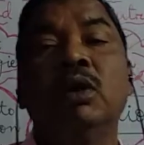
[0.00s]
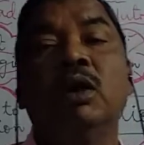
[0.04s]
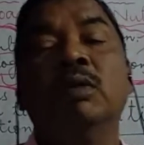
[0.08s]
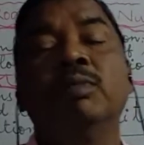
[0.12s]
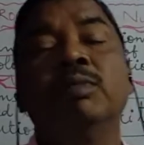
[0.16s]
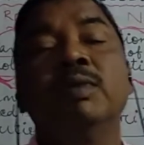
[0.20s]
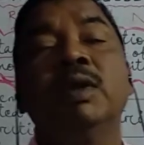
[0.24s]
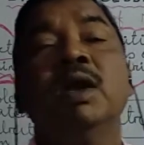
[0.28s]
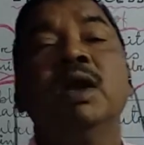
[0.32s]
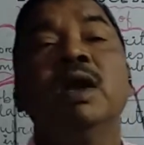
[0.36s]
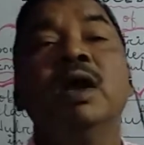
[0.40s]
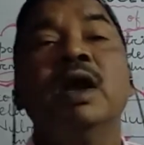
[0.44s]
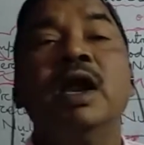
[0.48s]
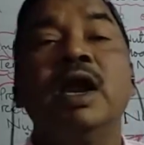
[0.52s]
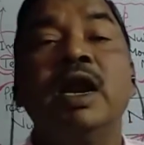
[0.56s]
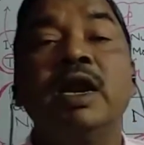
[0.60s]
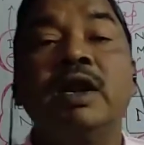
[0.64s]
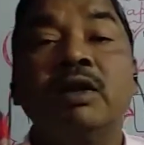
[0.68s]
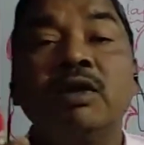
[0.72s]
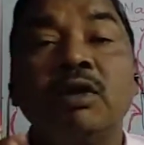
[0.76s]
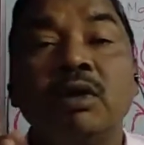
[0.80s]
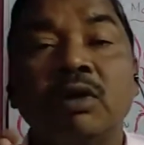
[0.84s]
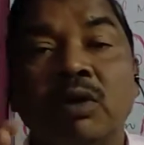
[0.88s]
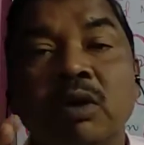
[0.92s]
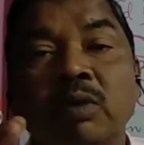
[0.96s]
of
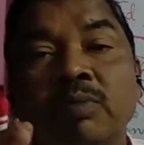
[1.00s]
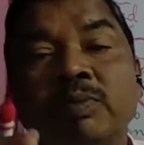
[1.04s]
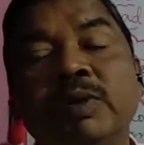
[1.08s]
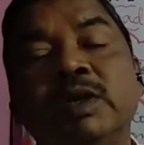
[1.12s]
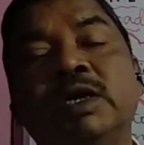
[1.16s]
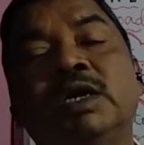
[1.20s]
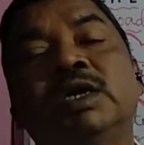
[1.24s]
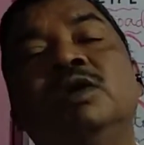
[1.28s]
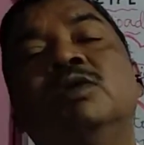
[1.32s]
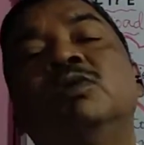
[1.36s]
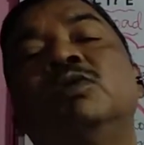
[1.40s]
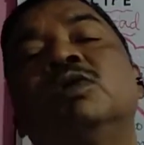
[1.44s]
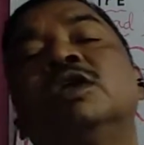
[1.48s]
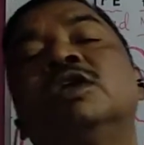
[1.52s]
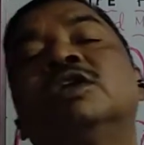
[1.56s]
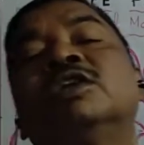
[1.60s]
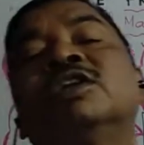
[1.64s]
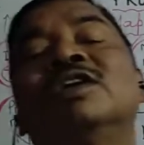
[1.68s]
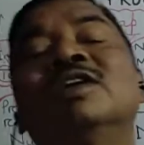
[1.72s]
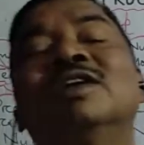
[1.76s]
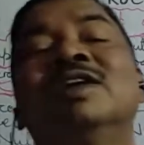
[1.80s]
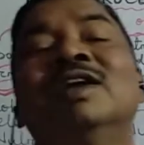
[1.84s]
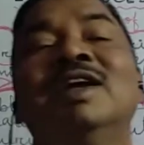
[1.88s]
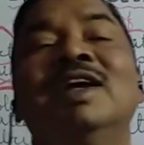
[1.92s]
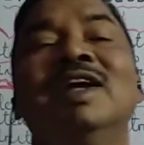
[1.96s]
heterotrophic
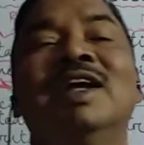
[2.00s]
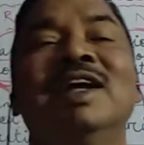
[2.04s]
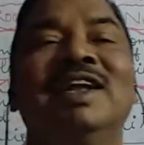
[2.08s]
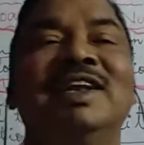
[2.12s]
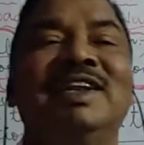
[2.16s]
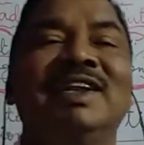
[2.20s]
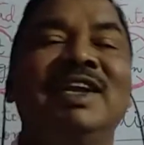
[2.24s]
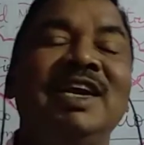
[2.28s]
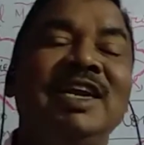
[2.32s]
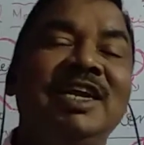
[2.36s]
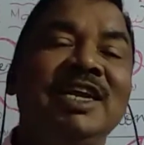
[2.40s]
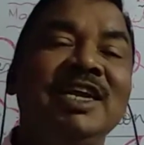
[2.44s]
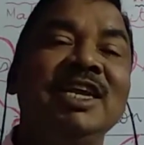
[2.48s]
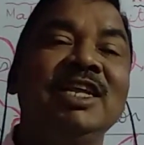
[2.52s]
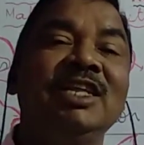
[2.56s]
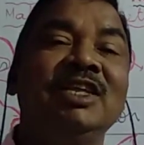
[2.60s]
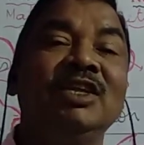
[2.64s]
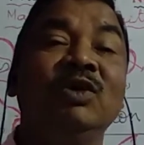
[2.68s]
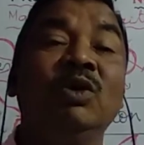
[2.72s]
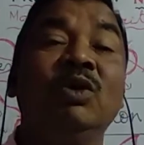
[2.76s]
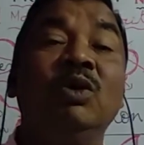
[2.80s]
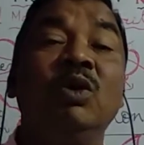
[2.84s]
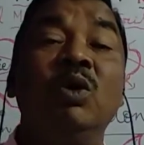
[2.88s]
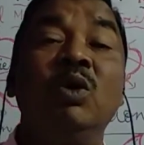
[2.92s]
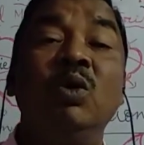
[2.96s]
nutrition, that is
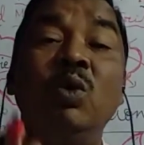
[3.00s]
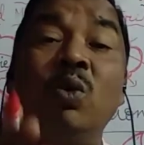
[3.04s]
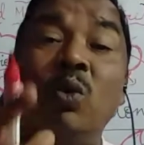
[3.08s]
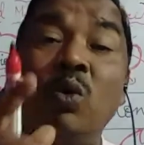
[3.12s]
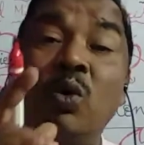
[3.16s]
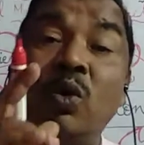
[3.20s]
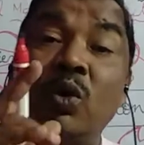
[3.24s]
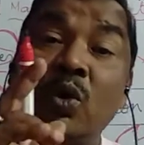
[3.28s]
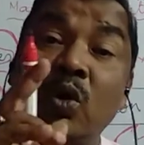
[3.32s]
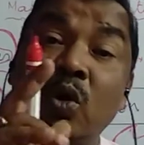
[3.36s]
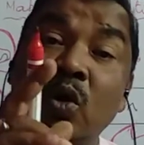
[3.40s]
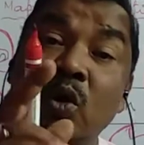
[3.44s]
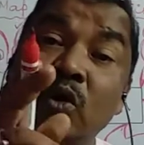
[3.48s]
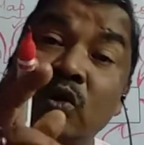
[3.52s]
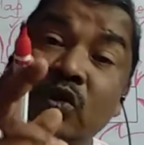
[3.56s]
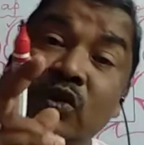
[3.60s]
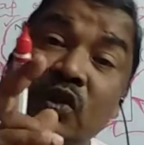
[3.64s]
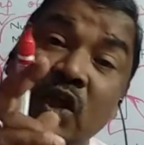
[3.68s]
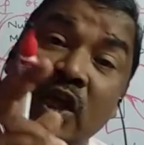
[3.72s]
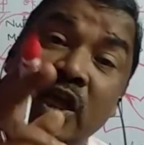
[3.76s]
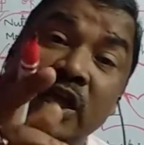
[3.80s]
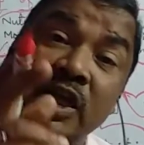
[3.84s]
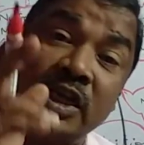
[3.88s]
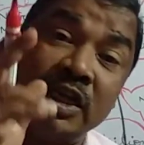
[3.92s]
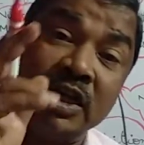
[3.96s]
your
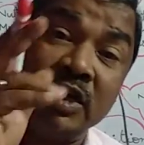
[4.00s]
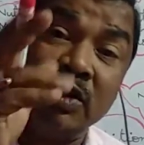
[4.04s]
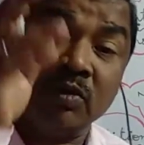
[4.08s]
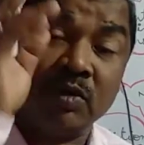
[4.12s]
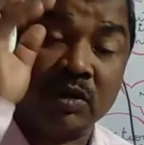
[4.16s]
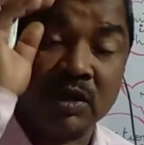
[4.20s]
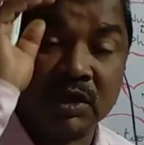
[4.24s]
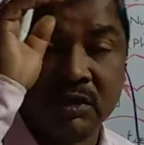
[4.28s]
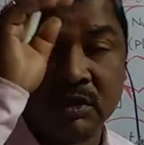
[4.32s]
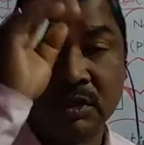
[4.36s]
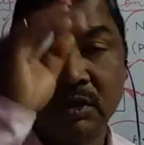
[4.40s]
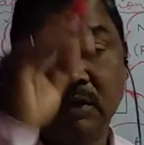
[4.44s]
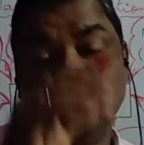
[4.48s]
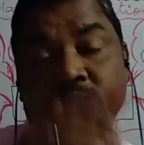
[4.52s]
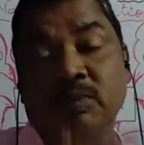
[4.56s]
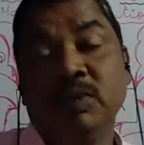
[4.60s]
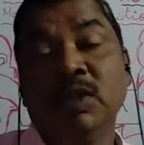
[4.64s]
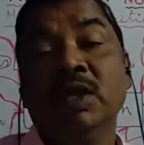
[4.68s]
hologenic nutrition.